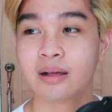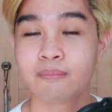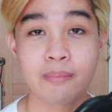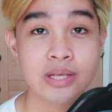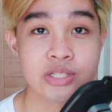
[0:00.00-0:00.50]

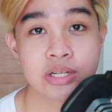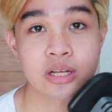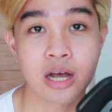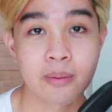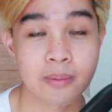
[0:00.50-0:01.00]
Make sure to
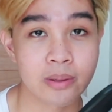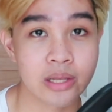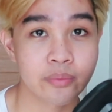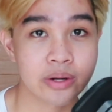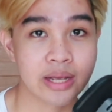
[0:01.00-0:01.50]
comment
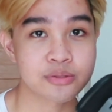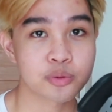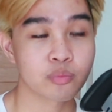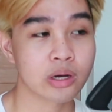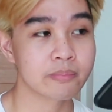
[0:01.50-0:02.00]
below what you guys
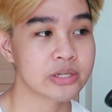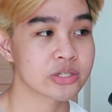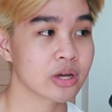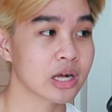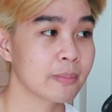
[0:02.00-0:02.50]
would want me to
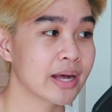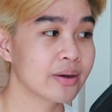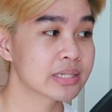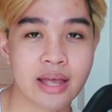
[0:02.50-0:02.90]
talk about.